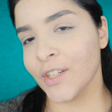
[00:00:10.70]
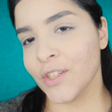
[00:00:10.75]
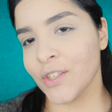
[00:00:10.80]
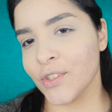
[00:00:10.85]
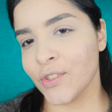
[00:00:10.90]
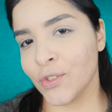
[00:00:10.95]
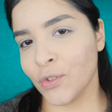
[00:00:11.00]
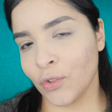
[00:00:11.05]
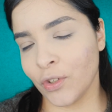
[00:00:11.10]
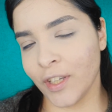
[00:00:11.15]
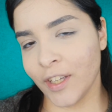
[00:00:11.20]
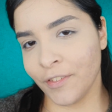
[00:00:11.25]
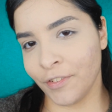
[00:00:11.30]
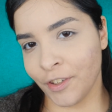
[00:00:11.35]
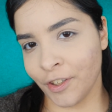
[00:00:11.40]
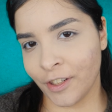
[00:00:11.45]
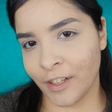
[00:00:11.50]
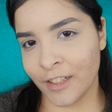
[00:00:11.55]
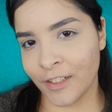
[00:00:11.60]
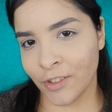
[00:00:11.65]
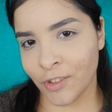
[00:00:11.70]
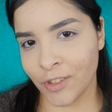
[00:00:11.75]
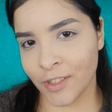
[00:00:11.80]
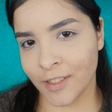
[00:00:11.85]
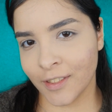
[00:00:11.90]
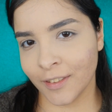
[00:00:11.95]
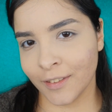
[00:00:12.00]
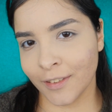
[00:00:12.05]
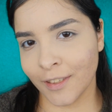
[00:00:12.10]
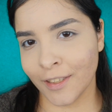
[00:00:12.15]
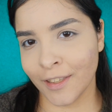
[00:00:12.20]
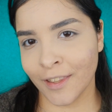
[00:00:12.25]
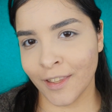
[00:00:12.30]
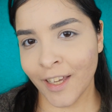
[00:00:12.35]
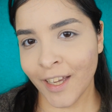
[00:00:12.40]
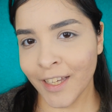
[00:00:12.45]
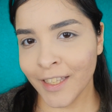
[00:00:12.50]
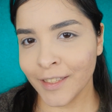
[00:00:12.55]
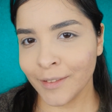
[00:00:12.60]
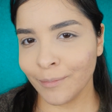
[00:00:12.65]
So if you're interested in
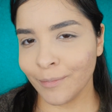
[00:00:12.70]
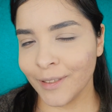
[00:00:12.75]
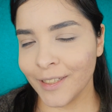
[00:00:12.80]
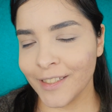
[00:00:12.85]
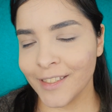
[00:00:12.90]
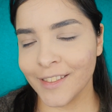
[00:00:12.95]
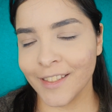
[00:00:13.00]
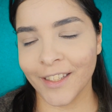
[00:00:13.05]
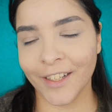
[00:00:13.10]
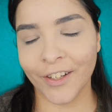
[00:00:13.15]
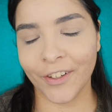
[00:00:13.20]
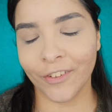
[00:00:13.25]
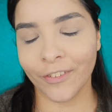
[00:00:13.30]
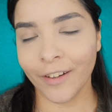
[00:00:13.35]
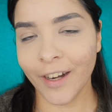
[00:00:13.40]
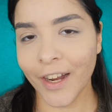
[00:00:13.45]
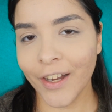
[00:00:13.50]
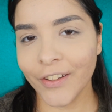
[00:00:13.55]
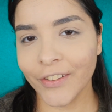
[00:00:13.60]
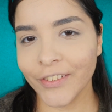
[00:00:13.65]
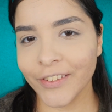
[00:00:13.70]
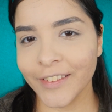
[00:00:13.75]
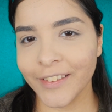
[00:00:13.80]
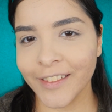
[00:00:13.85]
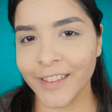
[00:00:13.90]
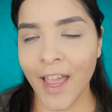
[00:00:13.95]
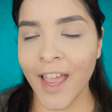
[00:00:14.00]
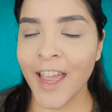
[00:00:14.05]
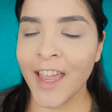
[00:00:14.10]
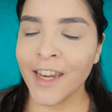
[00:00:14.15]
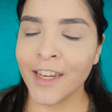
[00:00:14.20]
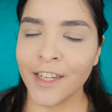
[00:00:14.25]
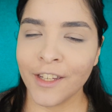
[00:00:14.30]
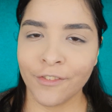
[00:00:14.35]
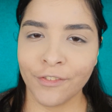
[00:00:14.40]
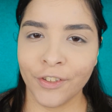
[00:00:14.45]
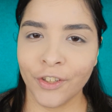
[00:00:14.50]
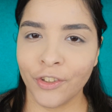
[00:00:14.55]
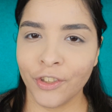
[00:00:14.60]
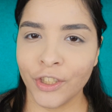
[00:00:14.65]
that, please stick around. And
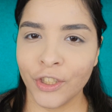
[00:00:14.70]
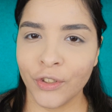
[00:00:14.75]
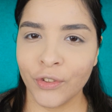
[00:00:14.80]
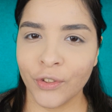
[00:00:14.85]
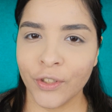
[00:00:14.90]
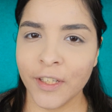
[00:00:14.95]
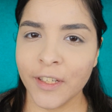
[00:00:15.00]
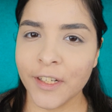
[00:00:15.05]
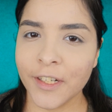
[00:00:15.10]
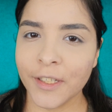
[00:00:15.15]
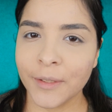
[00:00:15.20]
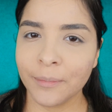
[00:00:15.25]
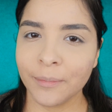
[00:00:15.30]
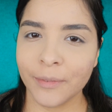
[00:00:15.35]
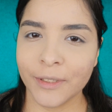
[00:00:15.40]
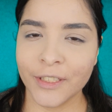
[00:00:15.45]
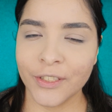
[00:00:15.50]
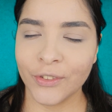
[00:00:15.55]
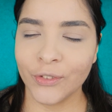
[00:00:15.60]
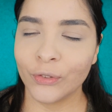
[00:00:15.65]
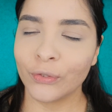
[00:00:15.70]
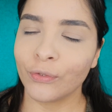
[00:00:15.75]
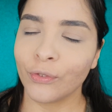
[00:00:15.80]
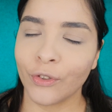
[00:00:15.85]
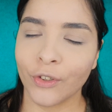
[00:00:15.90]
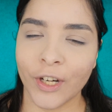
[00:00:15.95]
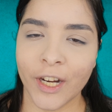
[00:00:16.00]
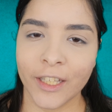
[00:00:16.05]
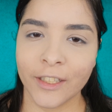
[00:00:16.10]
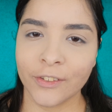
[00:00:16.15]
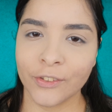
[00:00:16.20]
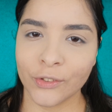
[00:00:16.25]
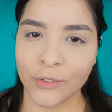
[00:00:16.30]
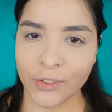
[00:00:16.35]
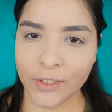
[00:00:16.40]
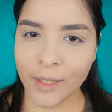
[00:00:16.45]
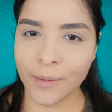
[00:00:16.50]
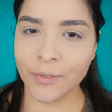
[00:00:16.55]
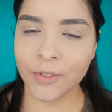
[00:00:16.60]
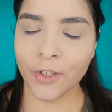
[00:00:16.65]
if you're new here, please don't forget to
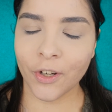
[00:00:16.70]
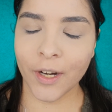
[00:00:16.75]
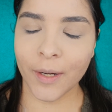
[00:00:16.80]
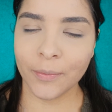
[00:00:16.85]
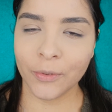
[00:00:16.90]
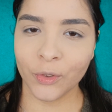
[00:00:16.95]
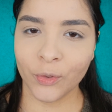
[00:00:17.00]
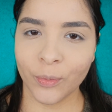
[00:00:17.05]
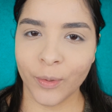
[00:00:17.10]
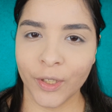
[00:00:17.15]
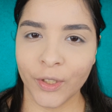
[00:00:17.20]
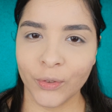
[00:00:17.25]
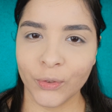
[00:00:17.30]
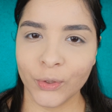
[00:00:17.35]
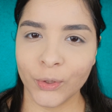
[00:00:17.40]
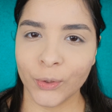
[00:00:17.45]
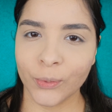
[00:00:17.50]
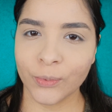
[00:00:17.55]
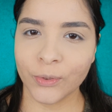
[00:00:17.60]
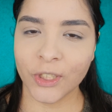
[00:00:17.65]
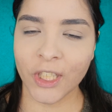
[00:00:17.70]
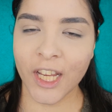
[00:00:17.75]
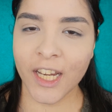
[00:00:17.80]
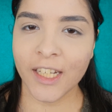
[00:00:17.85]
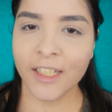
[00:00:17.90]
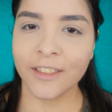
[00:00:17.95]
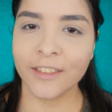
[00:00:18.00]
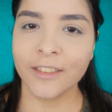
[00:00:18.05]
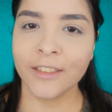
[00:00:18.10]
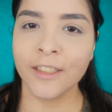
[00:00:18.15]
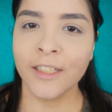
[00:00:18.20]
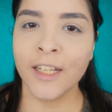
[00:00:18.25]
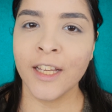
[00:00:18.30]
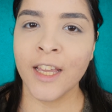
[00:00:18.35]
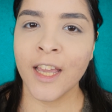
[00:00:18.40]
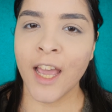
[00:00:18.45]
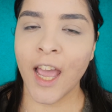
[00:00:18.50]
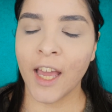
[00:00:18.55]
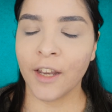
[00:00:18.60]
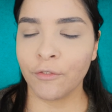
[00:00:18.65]
subscribe to my YouTube channel
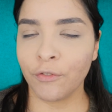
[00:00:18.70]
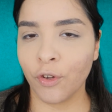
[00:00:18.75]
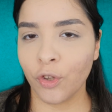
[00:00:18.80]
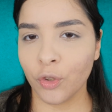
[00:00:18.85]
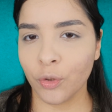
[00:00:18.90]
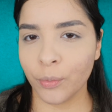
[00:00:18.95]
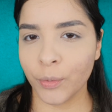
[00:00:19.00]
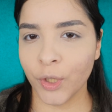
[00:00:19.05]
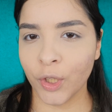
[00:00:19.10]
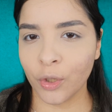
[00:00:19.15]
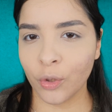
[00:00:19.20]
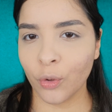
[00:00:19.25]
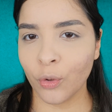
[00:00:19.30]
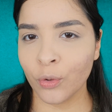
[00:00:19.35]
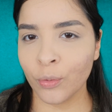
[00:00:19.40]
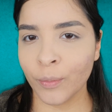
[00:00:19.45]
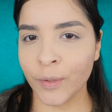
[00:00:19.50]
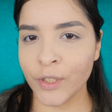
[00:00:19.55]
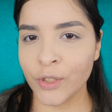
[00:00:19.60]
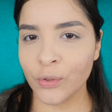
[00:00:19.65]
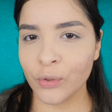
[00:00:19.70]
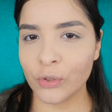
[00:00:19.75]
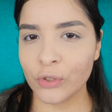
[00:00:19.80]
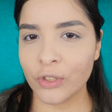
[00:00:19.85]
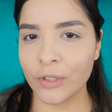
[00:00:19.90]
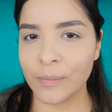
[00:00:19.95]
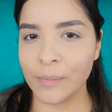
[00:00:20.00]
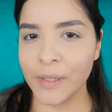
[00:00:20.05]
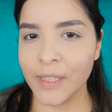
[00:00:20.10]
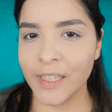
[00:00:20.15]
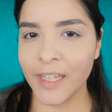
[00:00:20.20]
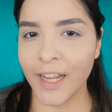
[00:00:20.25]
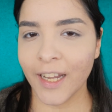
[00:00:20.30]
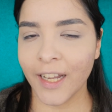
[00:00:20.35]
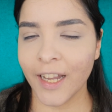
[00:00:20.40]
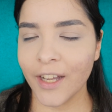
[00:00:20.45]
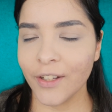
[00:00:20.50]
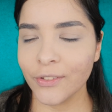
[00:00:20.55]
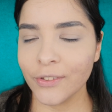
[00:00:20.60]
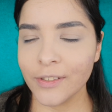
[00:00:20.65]
and follow me on all my social media
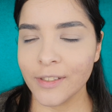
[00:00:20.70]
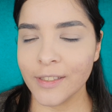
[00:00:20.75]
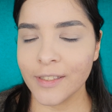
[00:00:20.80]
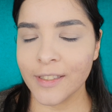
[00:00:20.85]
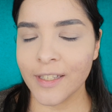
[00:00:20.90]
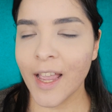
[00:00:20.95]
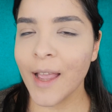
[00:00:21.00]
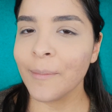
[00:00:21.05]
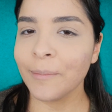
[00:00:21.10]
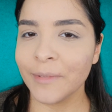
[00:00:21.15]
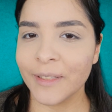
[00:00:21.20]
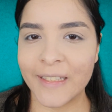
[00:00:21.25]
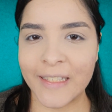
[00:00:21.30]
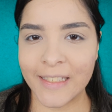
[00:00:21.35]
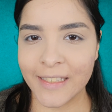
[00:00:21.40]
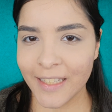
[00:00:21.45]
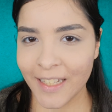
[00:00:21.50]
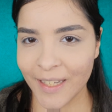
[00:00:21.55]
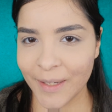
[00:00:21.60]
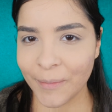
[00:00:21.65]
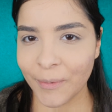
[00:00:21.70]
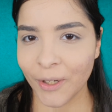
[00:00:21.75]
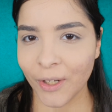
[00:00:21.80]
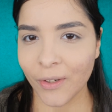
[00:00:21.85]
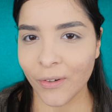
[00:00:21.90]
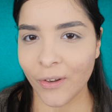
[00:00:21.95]
accounts. And please keep on